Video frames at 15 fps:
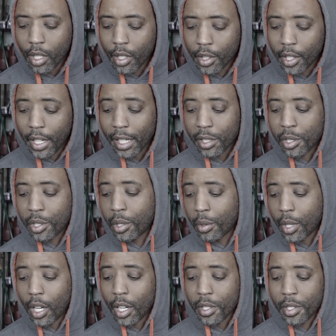The next two
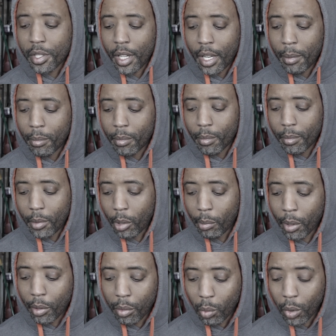cost the same. They're
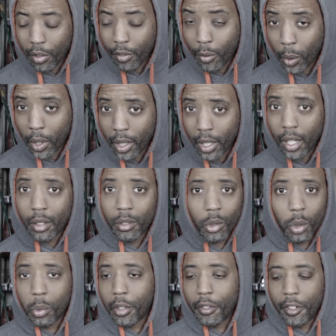both $149
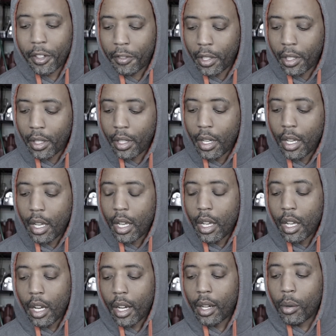or
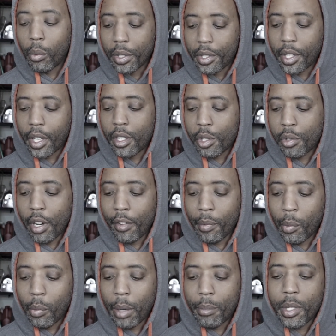$150. Once again, straight from the
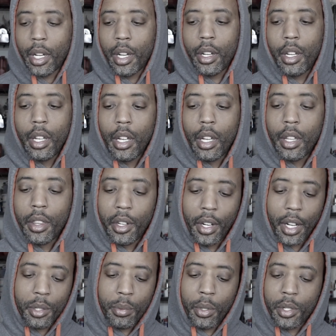website. The
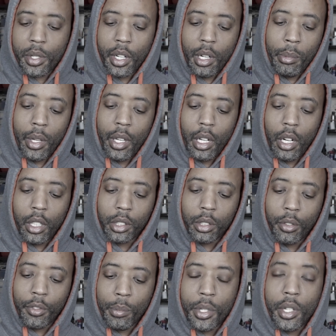next one is going to be also
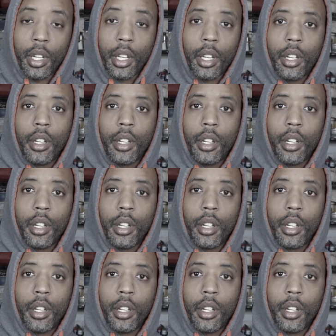from SIG,